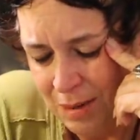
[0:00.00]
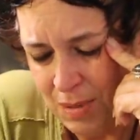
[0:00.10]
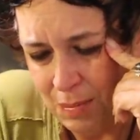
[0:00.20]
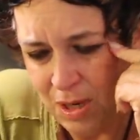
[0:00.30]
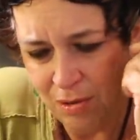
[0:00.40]

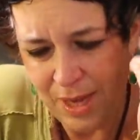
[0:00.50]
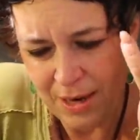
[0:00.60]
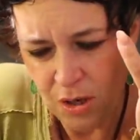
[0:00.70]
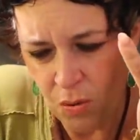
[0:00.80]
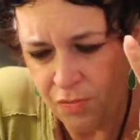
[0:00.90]
Maybe you
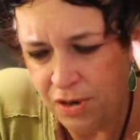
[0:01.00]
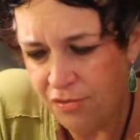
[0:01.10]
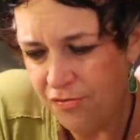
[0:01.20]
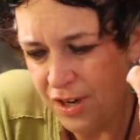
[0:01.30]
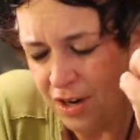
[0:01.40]
let go of your
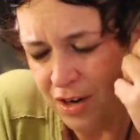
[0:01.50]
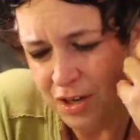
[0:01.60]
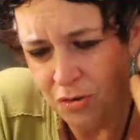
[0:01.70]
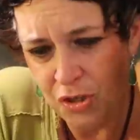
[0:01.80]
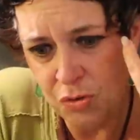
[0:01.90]
fear
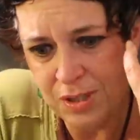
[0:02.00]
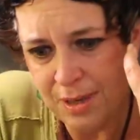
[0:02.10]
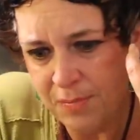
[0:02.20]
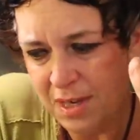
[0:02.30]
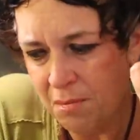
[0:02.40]
and you do
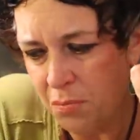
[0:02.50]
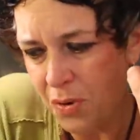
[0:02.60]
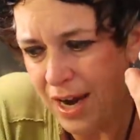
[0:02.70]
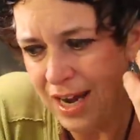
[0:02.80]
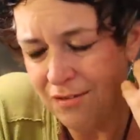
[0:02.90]
something
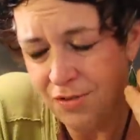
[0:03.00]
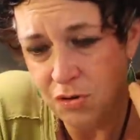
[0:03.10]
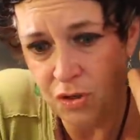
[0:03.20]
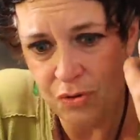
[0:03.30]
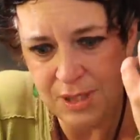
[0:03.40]
brave, you
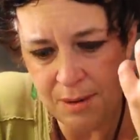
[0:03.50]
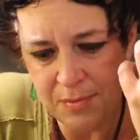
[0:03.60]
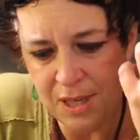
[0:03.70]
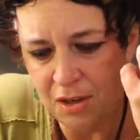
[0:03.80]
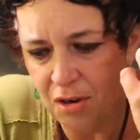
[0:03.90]
do
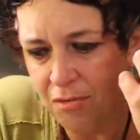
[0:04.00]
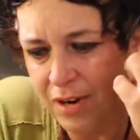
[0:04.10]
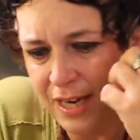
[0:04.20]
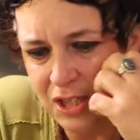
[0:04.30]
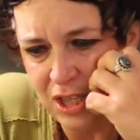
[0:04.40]
something
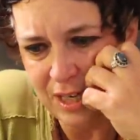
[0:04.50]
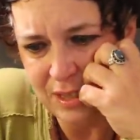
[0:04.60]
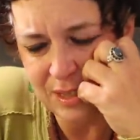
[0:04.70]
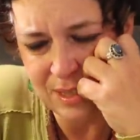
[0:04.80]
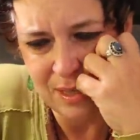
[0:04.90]

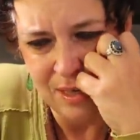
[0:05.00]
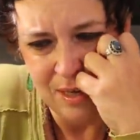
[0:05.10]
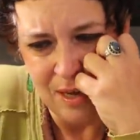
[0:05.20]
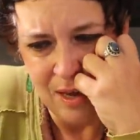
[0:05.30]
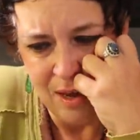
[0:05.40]
courageous.
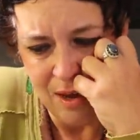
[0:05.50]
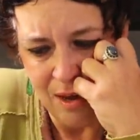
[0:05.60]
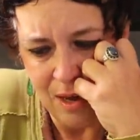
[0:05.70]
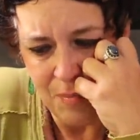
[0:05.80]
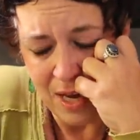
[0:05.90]

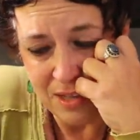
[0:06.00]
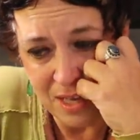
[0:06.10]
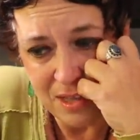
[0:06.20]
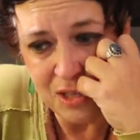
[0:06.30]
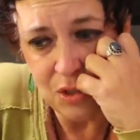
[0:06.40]
Um, I
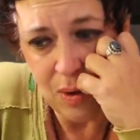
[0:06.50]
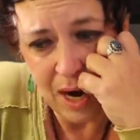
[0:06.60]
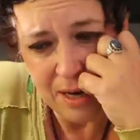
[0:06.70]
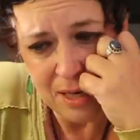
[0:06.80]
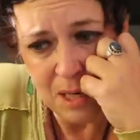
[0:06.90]
think that you
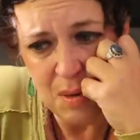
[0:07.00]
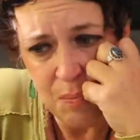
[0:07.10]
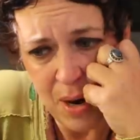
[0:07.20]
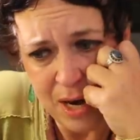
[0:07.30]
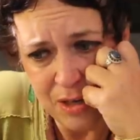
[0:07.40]
are going to be
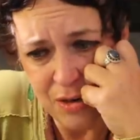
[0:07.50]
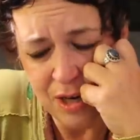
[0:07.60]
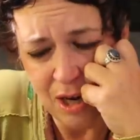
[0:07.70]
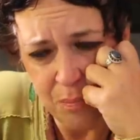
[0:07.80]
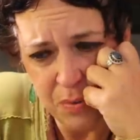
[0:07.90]

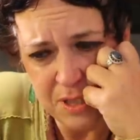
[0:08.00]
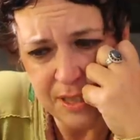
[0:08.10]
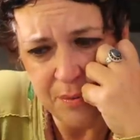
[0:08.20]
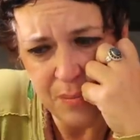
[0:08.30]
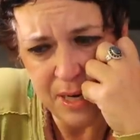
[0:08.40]
partnering up with
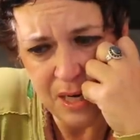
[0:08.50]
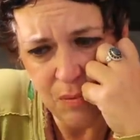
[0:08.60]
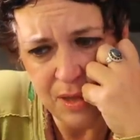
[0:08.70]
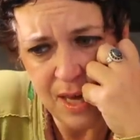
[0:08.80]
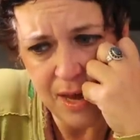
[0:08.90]
somebody
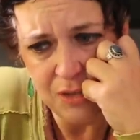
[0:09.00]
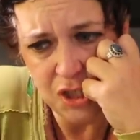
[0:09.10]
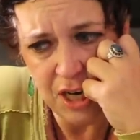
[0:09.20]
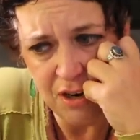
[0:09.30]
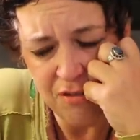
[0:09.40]
with that
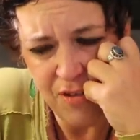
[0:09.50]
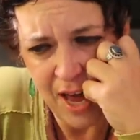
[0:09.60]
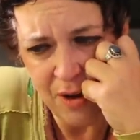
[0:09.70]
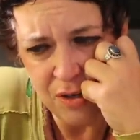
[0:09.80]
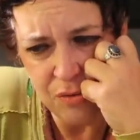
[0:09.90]
shared
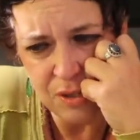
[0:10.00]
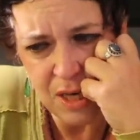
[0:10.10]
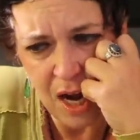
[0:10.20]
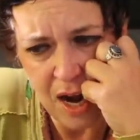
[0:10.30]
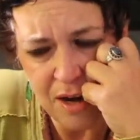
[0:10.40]
values
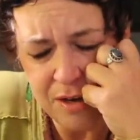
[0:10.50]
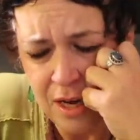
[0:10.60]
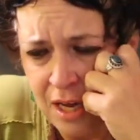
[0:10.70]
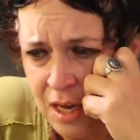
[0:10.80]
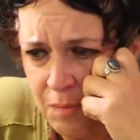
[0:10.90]
card,
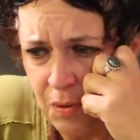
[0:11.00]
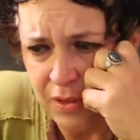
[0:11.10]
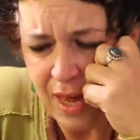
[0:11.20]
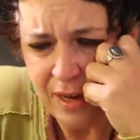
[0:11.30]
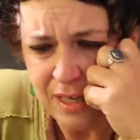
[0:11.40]
but with
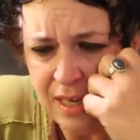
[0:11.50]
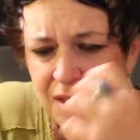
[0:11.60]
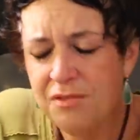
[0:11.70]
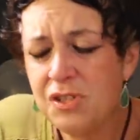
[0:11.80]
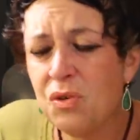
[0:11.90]
that King
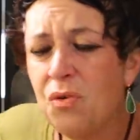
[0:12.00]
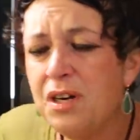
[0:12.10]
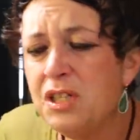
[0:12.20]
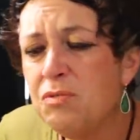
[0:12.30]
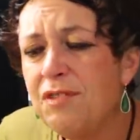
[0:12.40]
of
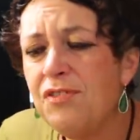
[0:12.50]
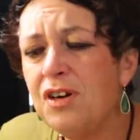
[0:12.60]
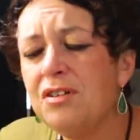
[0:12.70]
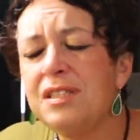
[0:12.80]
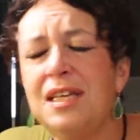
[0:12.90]
Swords
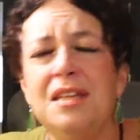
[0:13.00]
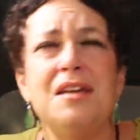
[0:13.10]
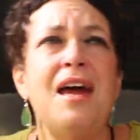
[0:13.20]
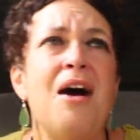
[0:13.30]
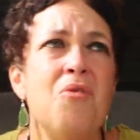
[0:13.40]
reversed in
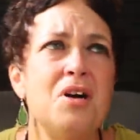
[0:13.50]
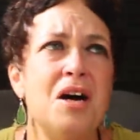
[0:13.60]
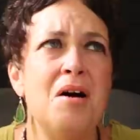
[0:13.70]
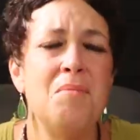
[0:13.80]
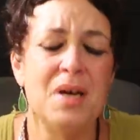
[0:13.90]
the
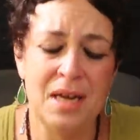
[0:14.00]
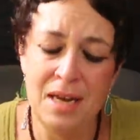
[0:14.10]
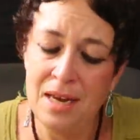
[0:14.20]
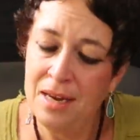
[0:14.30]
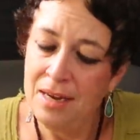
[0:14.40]
outcome,
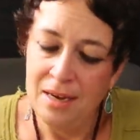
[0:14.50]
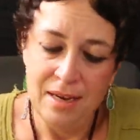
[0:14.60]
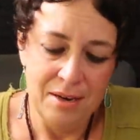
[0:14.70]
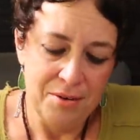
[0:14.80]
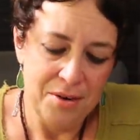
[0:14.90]
I
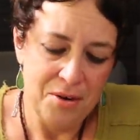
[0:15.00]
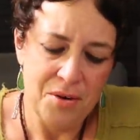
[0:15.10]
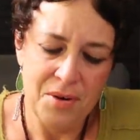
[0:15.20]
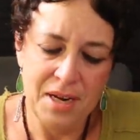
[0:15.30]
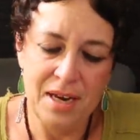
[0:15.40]
don't know.
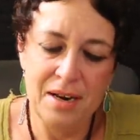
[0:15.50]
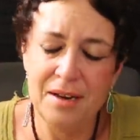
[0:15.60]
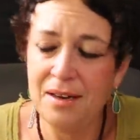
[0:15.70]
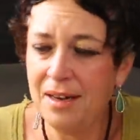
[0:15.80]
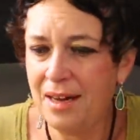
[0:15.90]
I
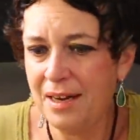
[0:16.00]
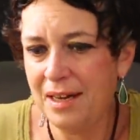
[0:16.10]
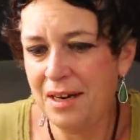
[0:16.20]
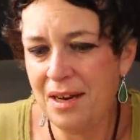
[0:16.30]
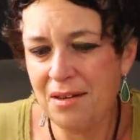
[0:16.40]
gotta, I gotta
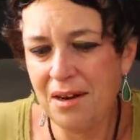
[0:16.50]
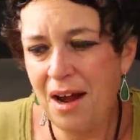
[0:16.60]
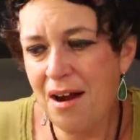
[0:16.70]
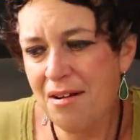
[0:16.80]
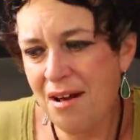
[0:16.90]
get another
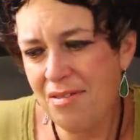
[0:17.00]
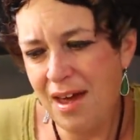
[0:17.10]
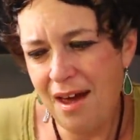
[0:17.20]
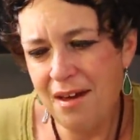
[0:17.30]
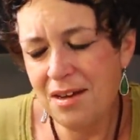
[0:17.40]
card on
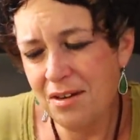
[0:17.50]
that.